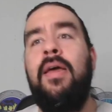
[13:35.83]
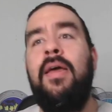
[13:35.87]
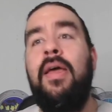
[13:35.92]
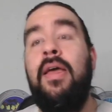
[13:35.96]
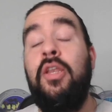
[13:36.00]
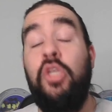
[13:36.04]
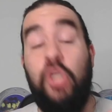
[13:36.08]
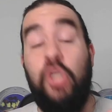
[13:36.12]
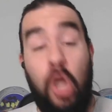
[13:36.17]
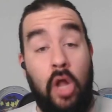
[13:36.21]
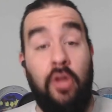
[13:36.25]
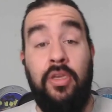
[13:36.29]

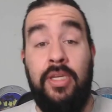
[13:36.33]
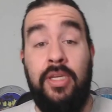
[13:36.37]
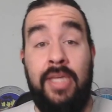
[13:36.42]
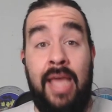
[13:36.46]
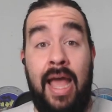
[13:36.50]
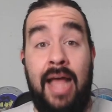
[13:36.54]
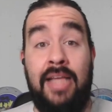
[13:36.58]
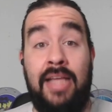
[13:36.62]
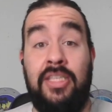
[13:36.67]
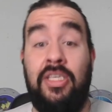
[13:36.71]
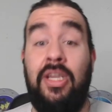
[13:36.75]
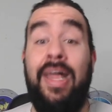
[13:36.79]
Dalton
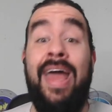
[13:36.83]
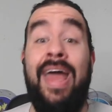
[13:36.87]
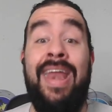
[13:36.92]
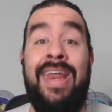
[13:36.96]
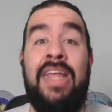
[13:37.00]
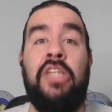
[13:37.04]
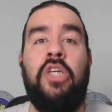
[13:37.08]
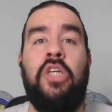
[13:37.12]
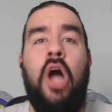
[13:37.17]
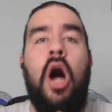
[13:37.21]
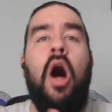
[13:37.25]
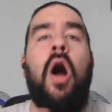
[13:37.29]
Castle and
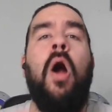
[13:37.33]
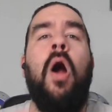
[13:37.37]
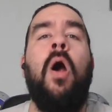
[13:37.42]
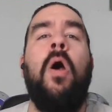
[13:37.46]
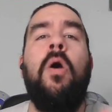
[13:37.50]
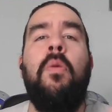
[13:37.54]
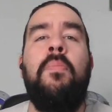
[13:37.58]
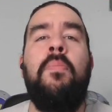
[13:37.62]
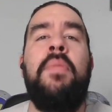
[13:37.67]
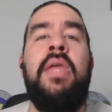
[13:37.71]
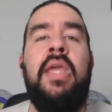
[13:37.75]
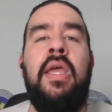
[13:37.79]
his
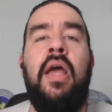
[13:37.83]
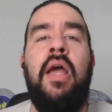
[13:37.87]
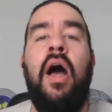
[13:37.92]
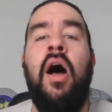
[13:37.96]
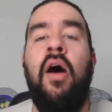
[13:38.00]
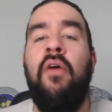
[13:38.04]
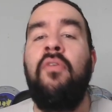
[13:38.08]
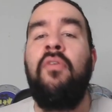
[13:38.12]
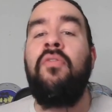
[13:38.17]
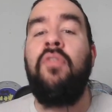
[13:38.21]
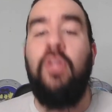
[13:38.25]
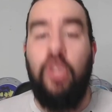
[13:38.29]
army
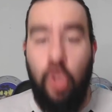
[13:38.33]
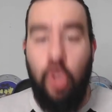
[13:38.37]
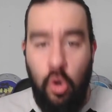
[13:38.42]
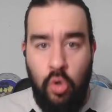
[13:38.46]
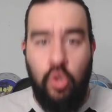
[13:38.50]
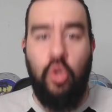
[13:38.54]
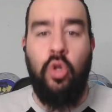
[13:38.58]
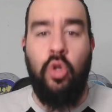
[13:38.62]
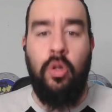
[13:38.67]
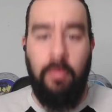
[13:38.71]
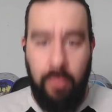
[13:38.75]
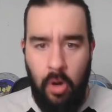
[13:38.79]
of
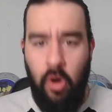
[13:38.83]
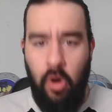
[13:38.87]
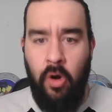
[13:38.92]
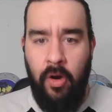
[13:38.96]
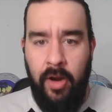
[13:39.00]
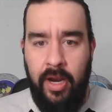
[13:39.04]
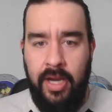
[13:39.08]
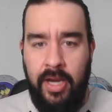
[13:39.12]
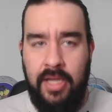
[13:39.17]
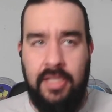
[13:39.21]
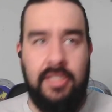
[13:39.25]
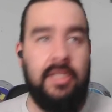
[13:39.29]
local
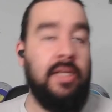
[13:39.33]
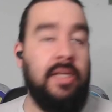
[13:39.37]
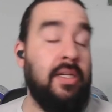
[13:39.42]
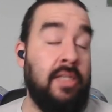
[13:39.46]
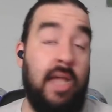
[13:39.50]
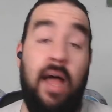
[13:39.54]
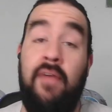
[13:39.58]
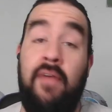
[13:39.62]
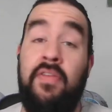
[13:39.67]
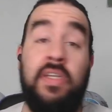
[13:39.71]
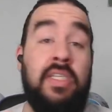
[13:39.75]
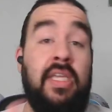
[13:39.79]
boys, because
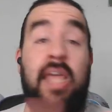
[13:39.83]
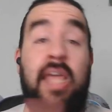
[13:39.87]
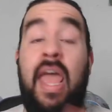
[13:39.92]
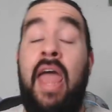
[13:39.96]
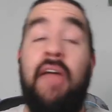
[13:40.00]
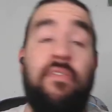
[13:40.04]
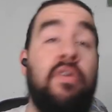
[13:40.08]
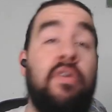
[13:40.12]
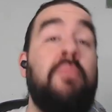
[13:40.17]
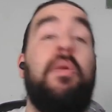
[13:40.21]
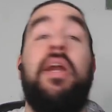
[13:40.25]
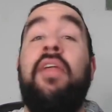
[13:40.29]
obviously
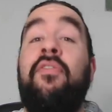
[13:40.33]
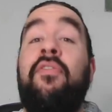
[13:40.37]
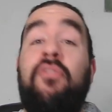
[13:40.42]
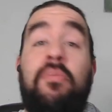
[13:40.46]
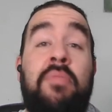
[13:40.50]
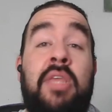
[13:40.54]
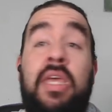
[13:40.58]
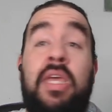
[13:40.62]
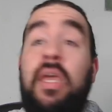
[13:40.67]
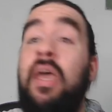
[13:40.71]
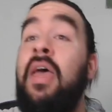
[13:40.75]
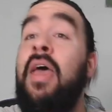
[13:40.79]
everybody from
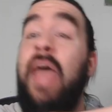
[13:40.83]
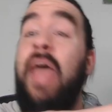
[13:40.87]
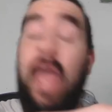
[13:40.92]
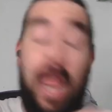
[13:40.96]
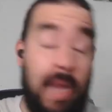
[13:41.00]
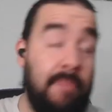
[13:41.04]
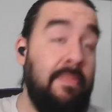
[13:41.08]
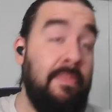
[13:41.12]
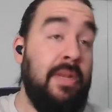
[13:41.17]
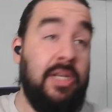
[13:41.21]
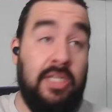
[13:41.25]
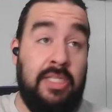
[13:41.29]
the
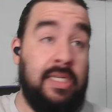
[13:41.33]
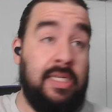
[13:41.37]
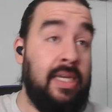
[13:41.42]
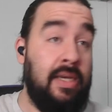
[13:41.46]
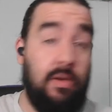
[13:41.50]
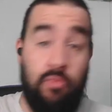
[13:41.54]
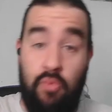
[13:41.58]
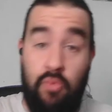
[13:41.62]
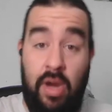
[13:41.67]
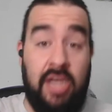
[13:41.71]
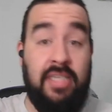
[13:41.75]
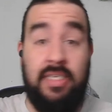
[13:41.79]

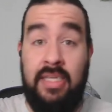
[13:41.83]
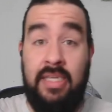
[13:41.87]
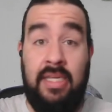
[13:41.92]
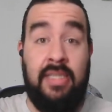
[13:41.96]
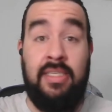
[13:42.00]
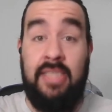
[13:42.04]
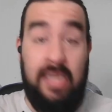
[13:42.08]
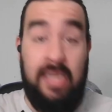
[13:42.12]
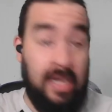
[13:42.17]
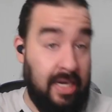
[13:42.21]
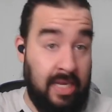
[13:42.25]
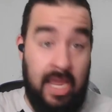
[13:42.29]
Edmonton wrestling
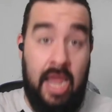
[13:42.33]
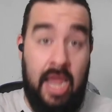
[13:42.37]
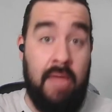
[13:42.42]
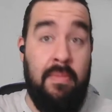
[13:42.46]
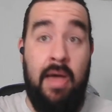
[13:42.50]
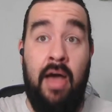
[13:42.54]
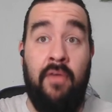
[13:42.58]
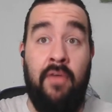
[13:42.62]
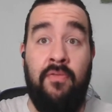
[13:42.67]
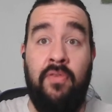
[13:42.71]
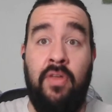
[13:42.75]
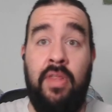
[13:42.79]
scene came
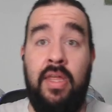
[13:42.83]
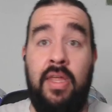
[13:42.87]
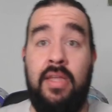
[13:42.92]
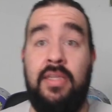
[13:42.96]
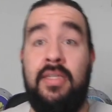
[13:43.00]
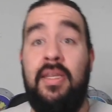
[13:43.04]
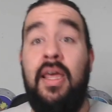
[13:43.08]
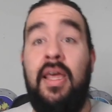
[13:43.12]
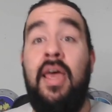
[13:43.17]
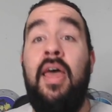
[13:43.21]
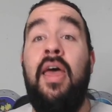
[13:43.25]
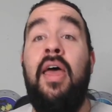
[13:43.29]
out for
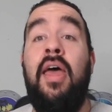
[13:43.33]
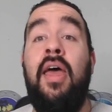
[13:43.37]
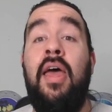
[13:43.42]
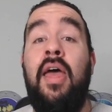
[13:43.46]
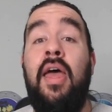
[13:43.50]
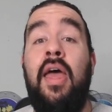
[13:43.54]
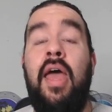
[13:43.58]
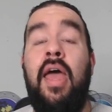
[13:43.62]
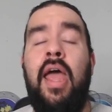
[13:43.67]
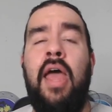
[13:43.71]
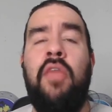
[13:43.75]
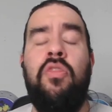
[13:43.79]
this,
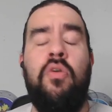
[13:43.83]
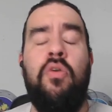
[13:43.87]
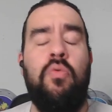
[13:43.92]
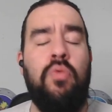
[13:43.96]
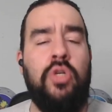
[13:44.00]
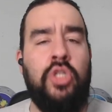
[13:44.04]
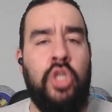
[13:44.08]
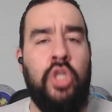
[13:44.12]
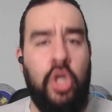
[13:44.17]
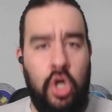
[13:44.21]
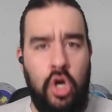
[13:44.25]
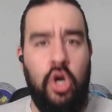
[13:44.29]
and the
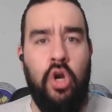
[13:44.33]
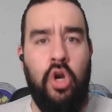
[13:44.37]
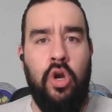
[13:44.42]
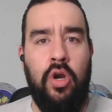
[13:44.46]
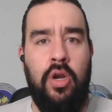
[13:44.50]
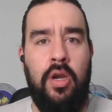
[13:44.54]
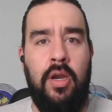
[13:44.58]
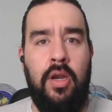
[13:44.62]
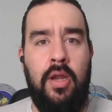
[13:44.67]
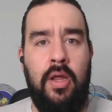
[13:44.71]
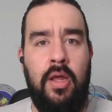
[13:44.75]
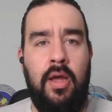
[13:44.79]

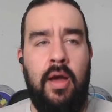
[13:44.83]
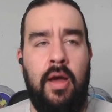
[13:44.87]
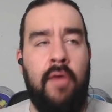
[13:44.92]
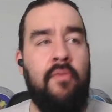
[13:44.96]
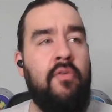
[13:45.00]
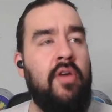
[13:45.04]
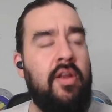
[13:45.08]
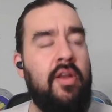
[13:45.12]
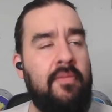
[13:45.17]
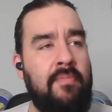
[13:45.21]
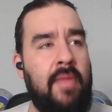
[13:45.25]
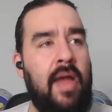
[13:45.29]
return of
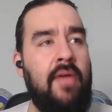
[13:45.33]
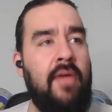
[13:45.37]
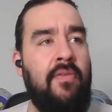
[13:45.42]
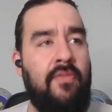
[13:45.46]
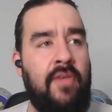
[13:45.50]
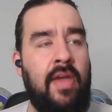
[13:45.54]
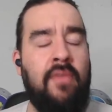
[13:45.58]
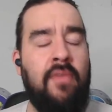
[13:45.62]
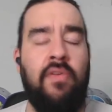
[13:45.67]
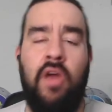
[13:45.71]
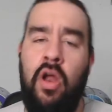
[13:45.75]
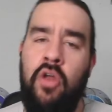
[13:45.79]
one of my
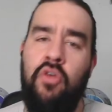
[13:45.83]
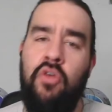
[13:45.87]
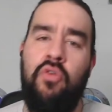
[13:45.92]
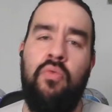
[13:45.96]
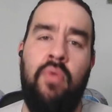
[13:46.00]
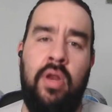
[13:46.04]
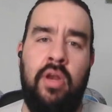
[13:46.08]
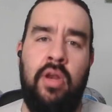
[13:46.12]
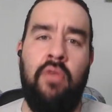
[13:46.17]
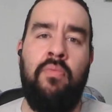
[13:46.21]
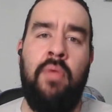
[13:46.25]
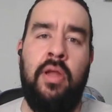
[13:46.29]
favorite
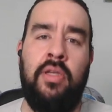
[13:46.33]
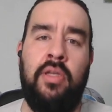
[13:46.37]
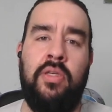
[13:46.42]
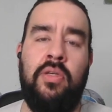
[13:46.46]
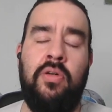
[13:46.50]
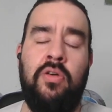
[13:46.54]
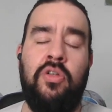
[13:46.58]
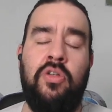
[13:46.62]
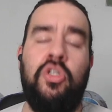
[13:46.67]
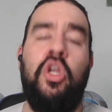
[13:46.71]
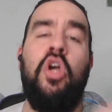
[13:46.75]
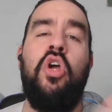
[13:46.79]
underrated
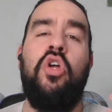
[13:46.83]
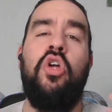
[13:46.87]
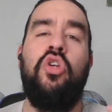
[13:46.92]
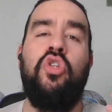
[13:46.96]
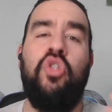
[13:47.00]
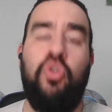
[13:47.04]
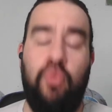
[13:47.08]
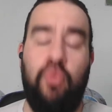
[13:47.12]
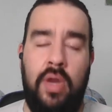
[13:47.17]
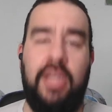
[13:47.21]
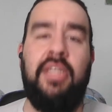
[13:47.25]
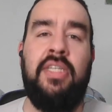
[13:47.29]
wrestlers,
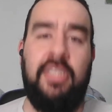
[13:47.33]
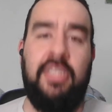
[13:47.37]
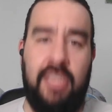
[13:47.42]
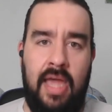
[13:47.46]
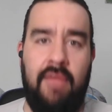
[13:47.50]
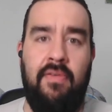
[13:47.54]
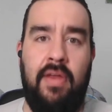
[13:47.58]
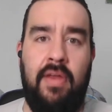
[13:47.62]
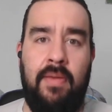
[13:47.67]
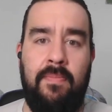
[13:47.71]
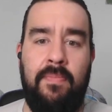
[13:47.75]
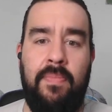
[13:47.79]
Trent
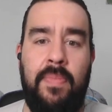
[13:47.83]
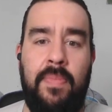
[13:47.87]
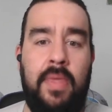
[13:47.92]
Seven.